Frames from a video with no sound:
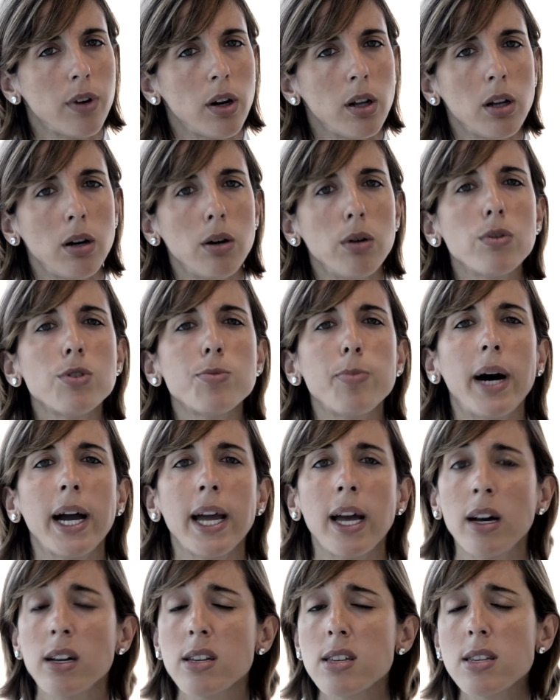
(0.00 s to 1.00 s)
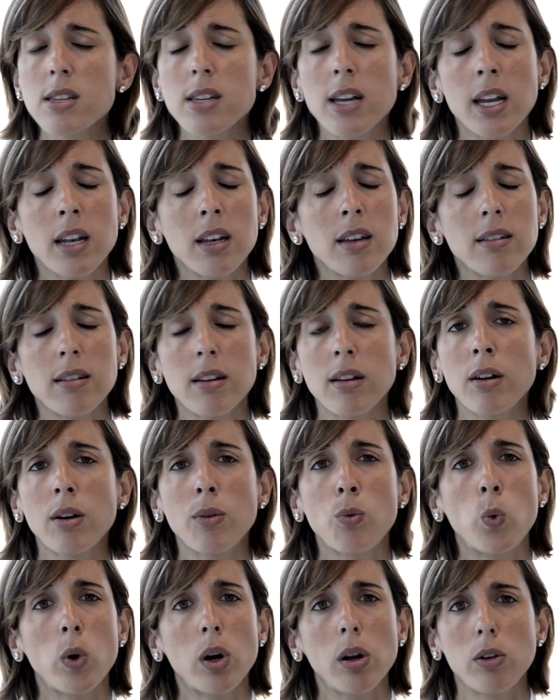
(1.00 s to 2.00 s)
followed by us and
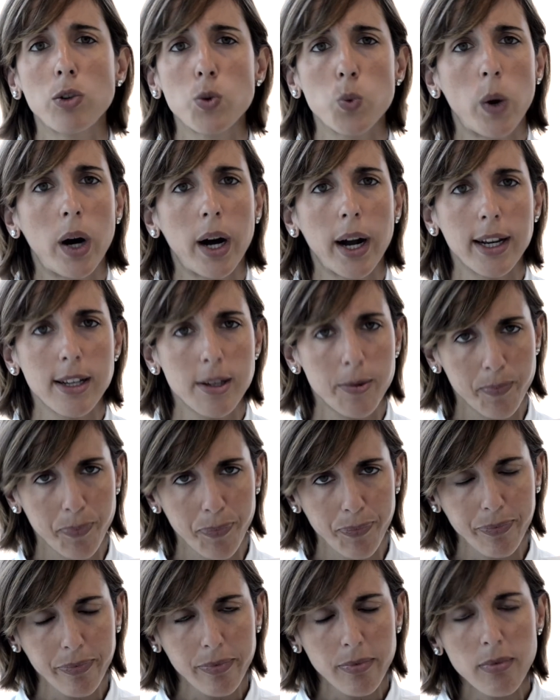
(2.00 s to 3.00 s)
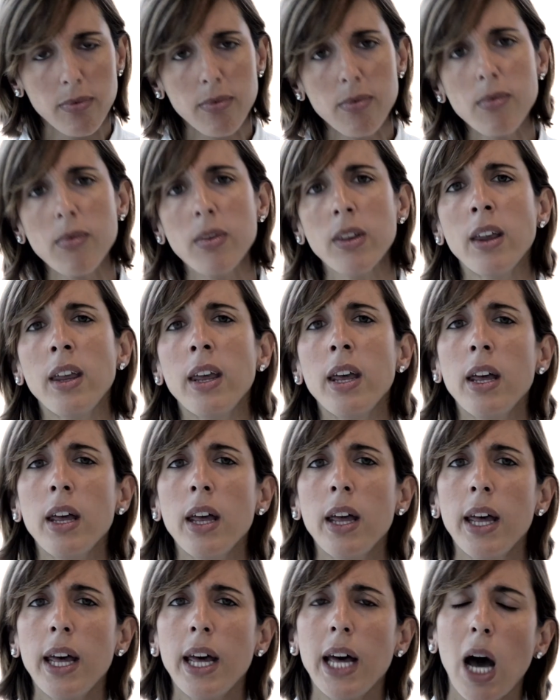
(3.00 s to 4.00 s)
worldwide.
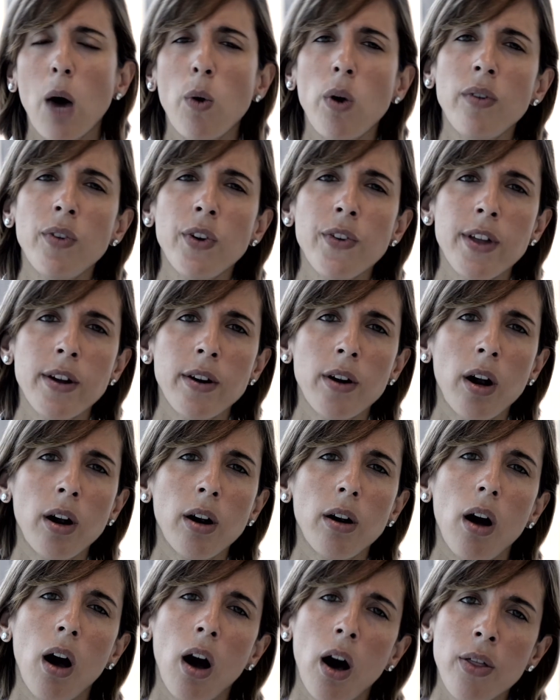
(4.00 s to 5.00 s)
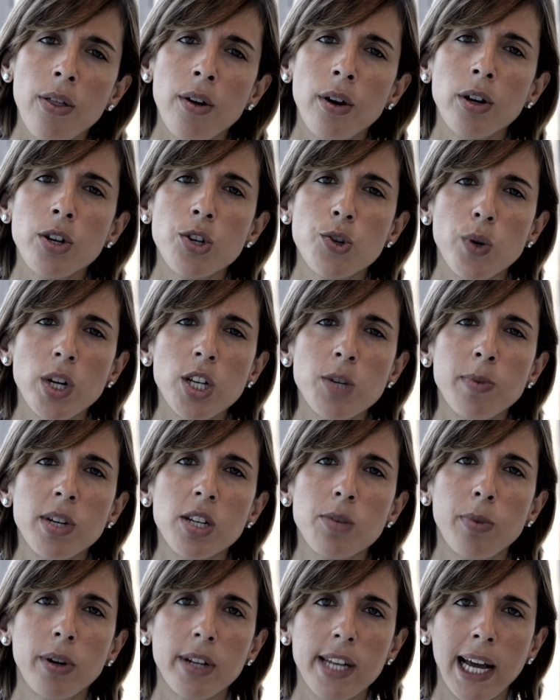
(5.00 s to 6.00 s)
However, there are other
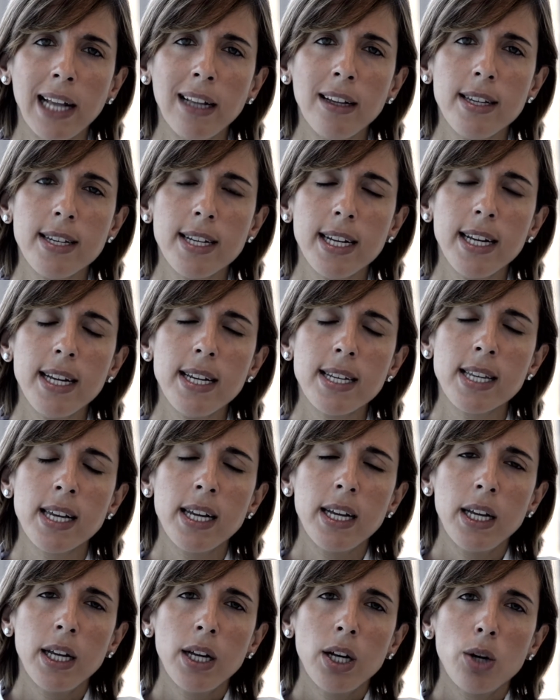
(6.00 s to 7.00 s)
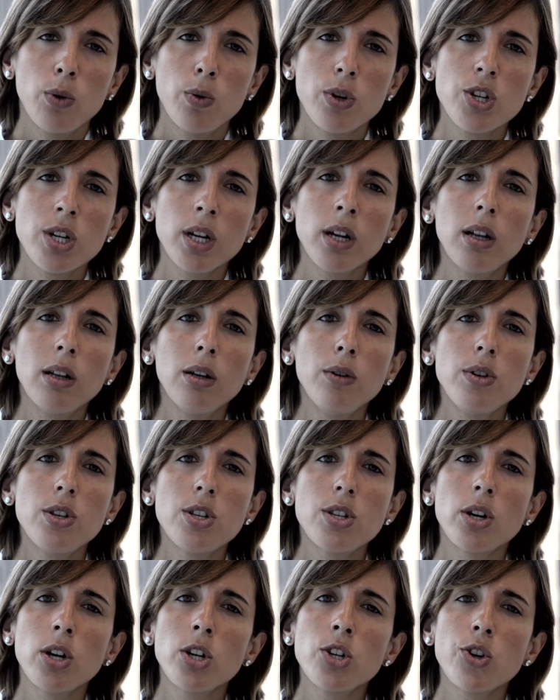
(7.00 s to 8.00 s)
treatment modalities, which
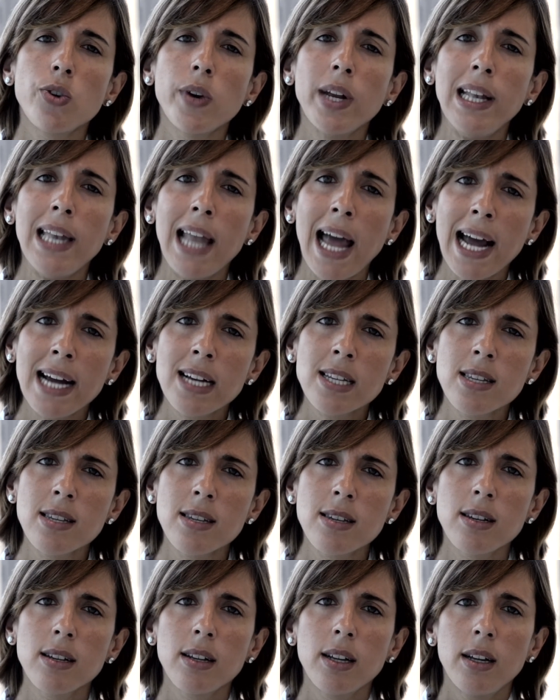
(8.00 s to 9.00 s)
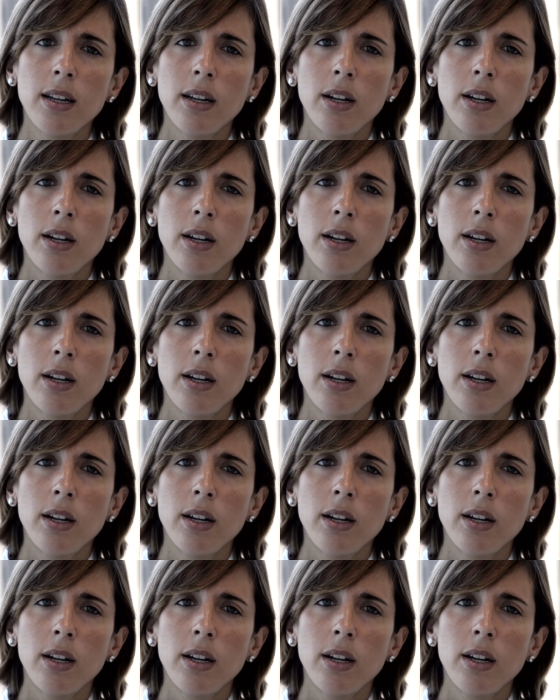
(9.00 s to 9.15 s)
include surgery last.